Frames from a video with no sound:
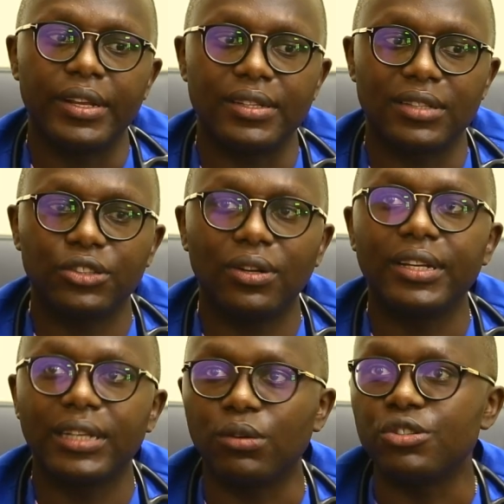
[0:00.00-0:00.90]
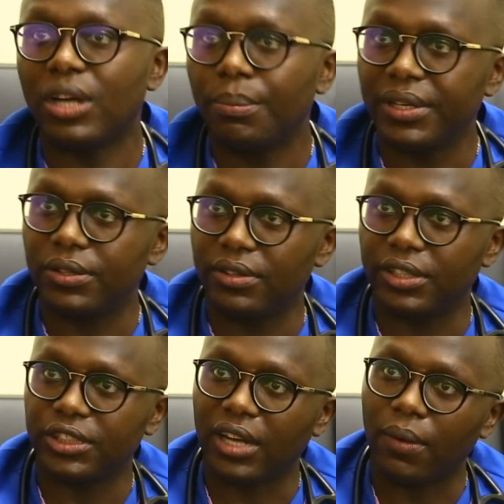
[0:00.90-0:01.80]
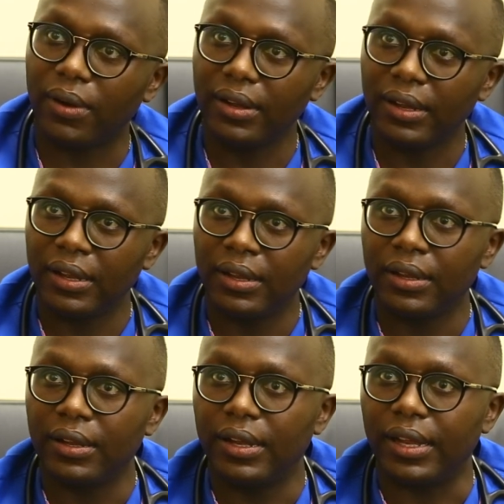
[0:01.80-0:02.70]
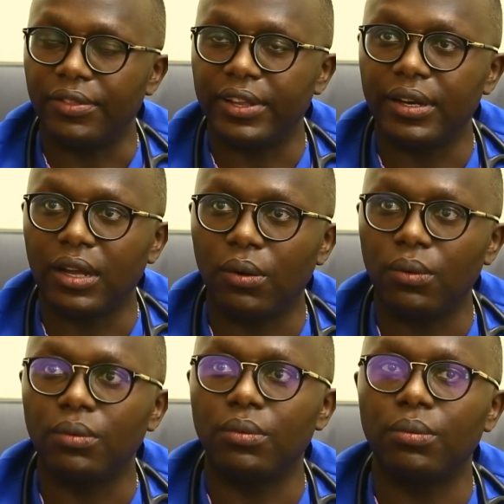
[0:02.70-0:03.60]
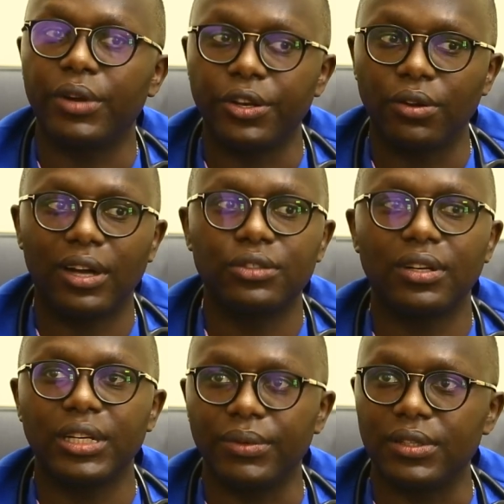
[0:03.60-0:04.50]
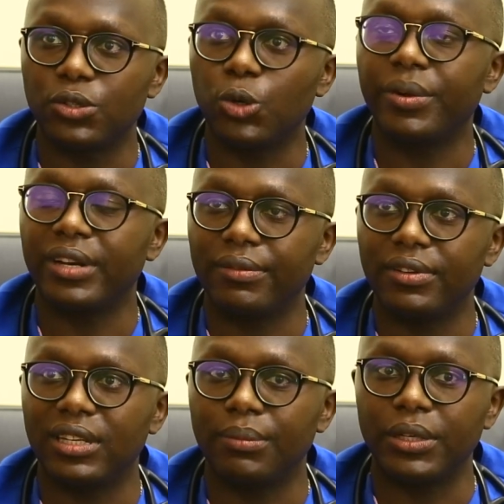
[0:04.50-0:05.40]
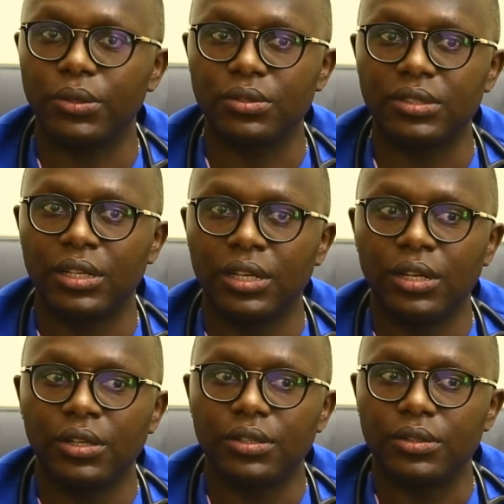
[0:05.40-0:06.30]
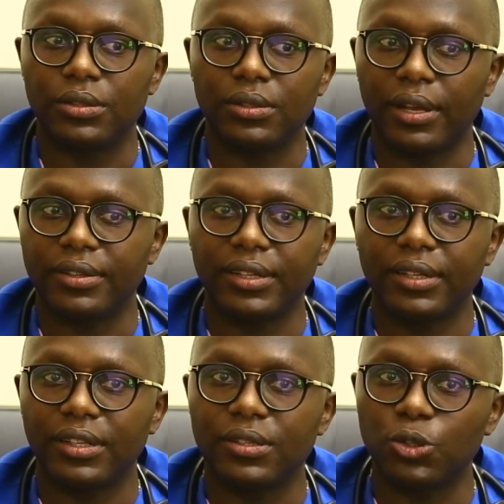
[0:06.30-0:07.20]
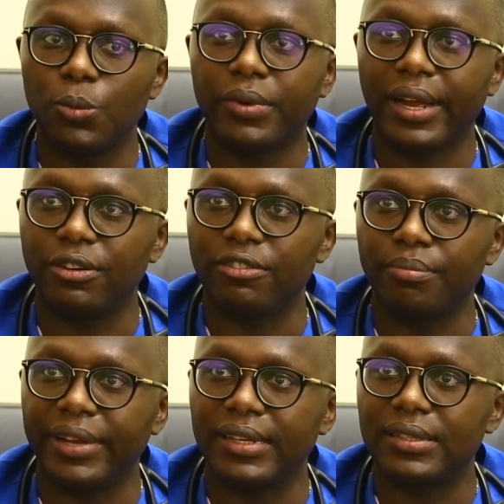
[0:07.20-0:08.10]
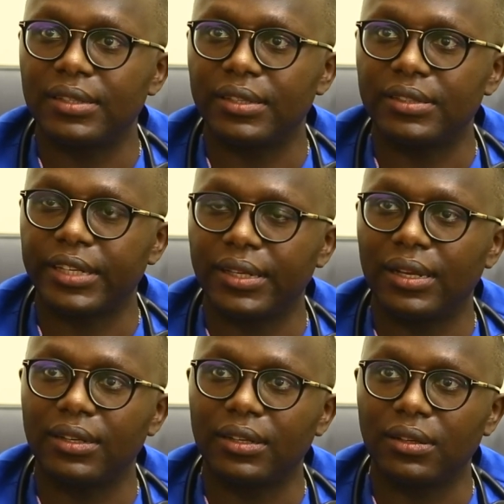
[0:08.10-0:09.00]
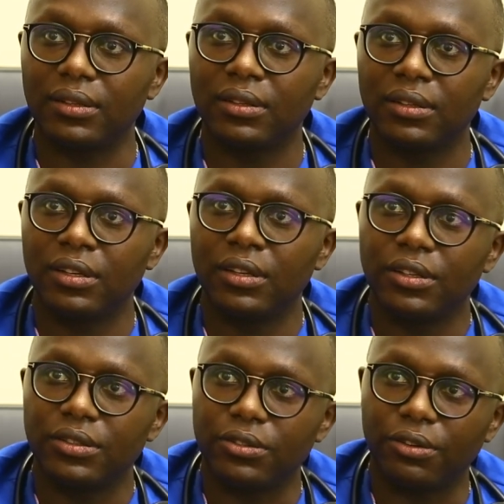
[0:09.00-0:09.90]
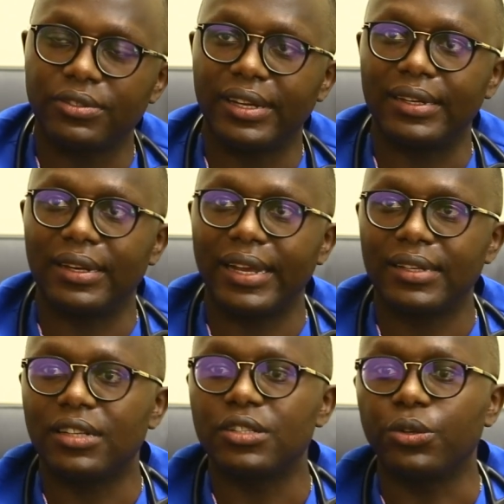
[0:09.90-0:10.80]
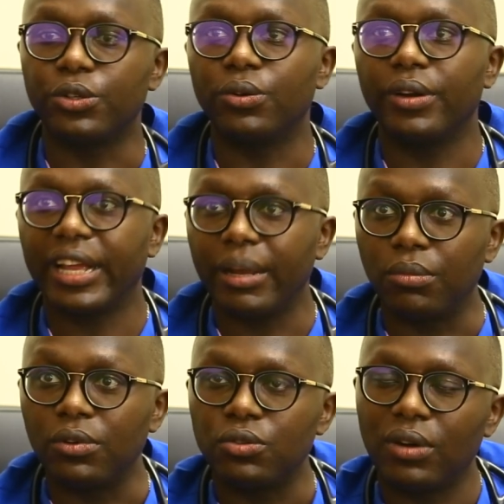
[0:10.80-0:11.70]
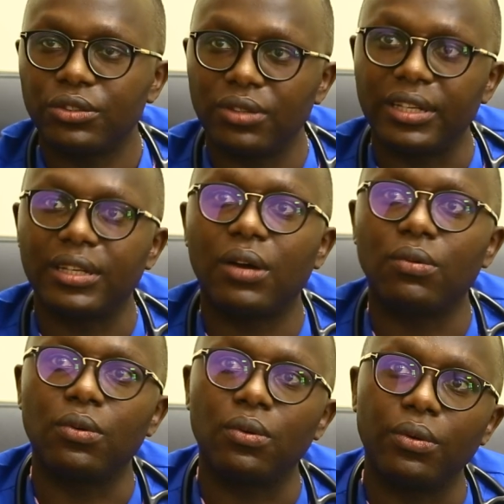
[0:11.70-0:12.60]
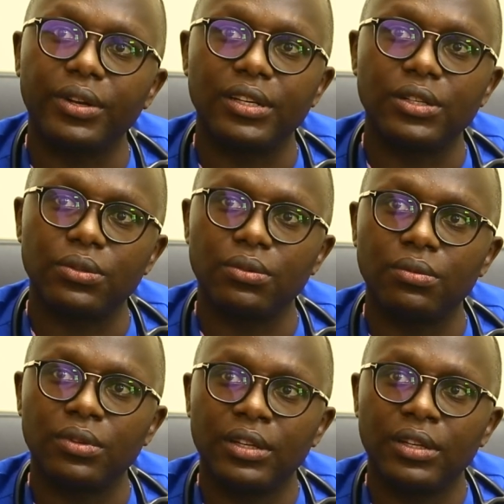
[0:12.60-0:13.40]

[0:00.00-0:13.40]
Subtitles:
It's actually now jump into the shower, and then now when you're actually with soap and everything, because I think the soap kind of makes the skin a little softer and lighter, so you're able to actually now go into